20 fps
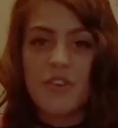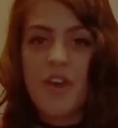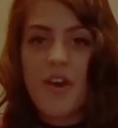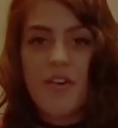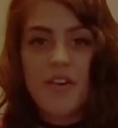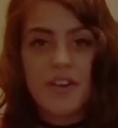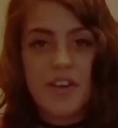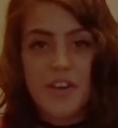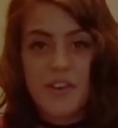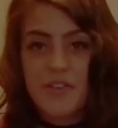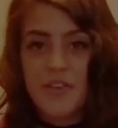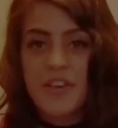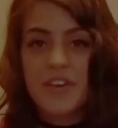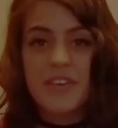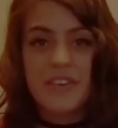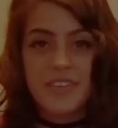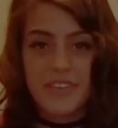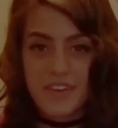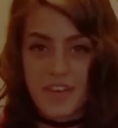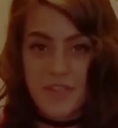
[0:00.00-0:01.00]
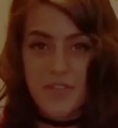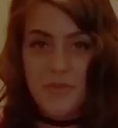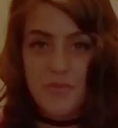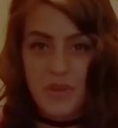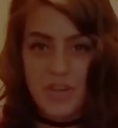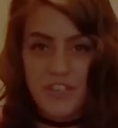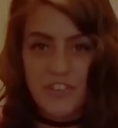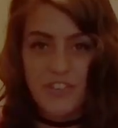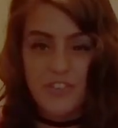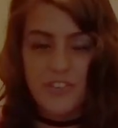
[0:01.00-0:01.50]
Coconut oil is another
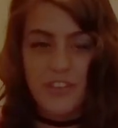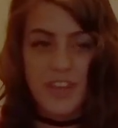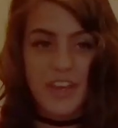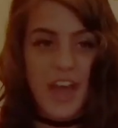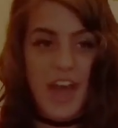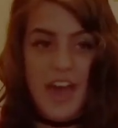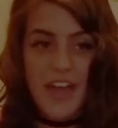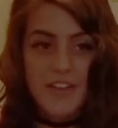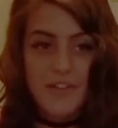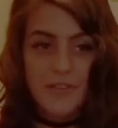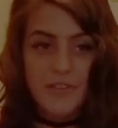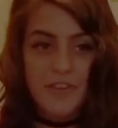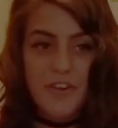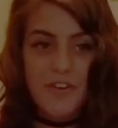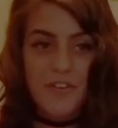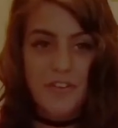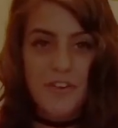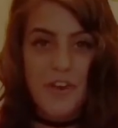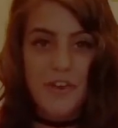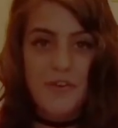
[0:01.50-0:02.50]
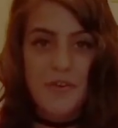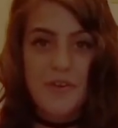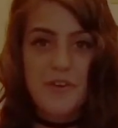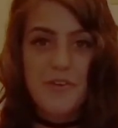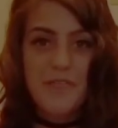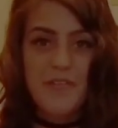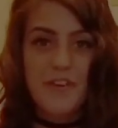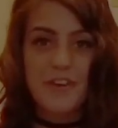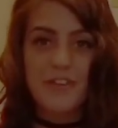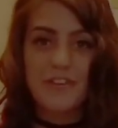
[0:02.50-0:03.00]
one too. Like I use coconut oil
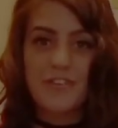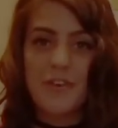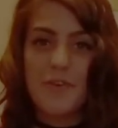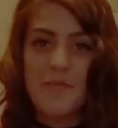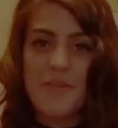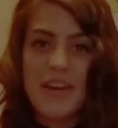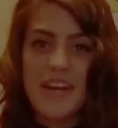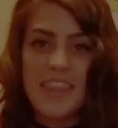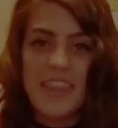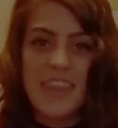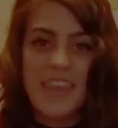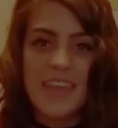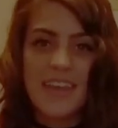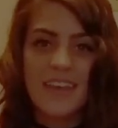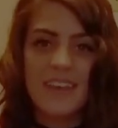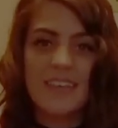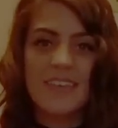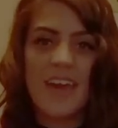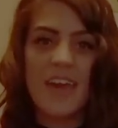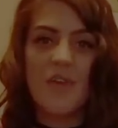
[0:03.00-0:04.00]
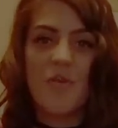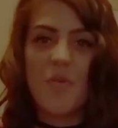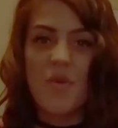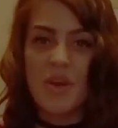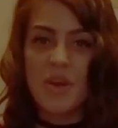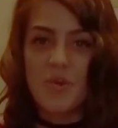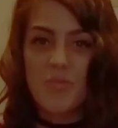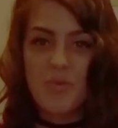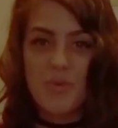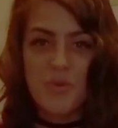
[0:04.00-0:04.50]
for so many things. I
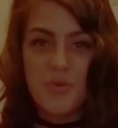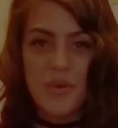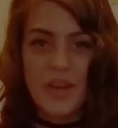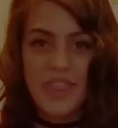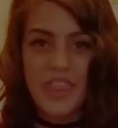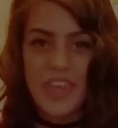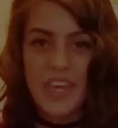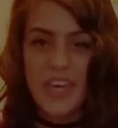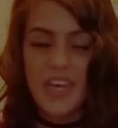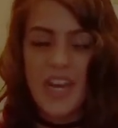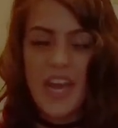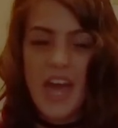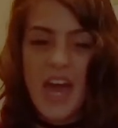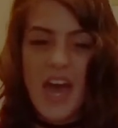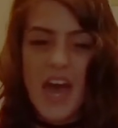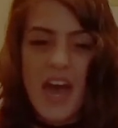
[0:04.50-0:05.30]
oil pull with it.